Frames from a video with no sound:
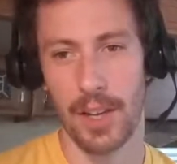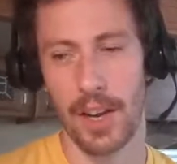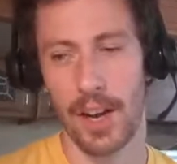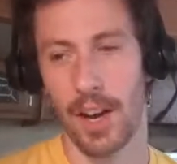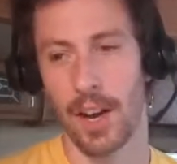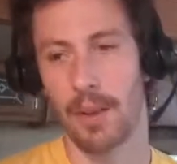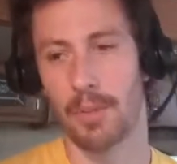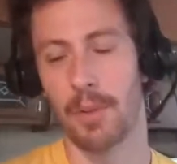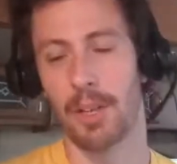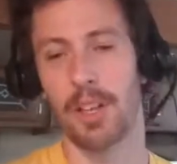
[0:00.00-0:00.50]

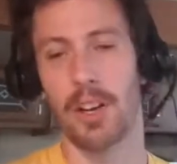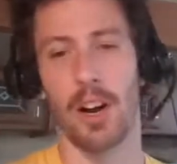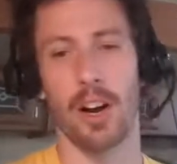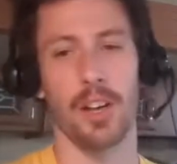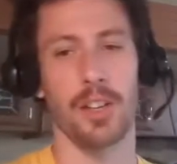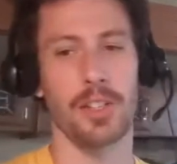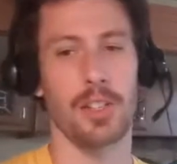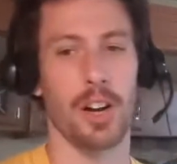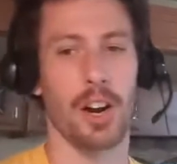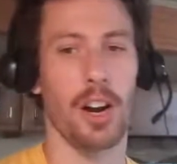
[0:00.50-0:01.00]
The
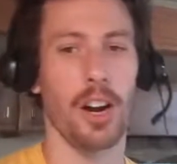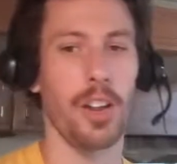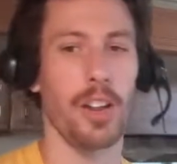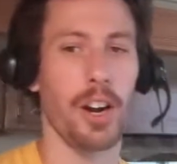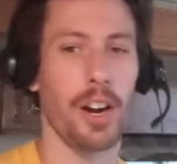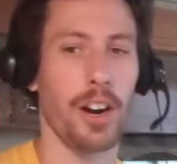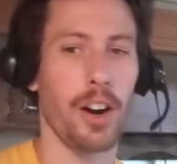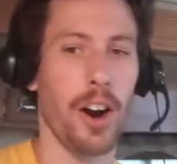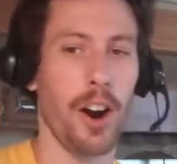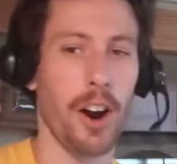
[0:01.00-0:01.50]
cons are
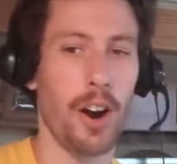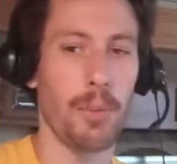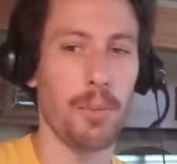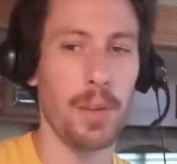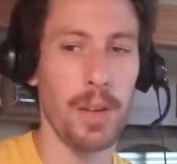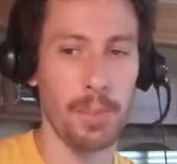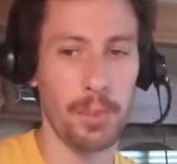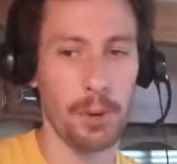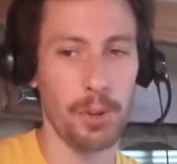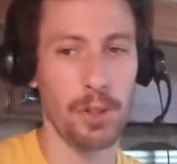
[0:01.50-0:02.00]
there are
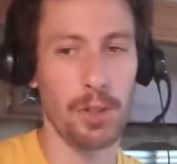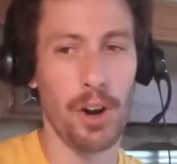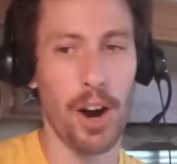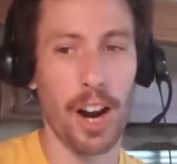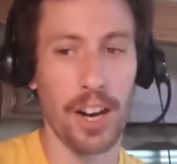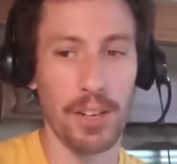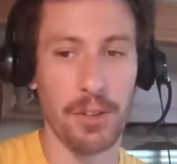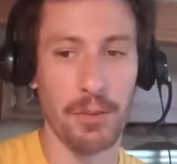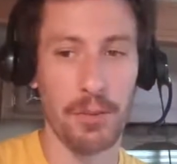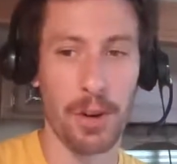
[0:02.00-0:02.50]
people
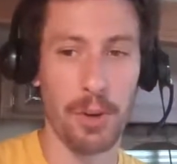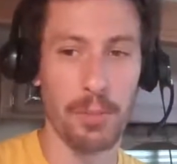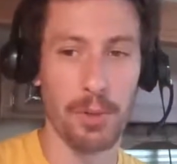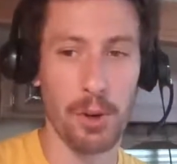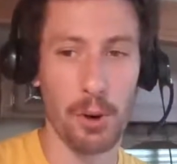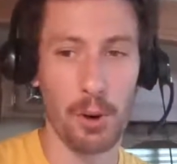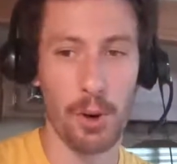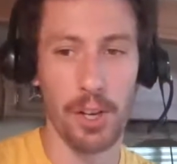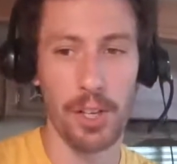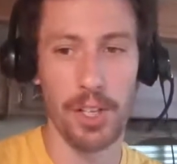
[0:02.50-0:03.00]
trying to rip
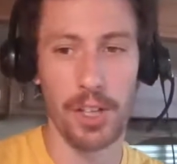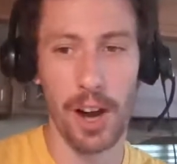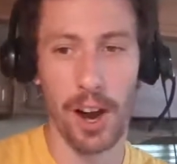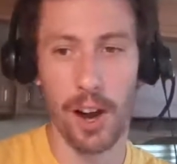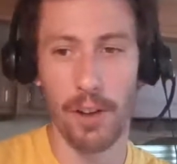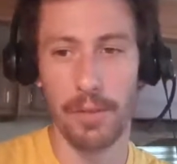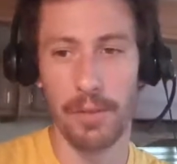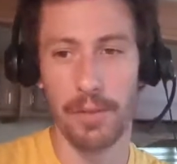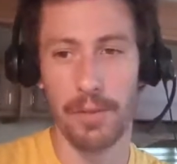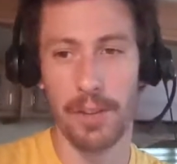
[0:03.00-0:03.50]
tourists
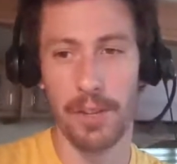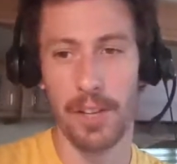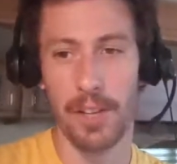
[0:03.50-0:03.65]
off,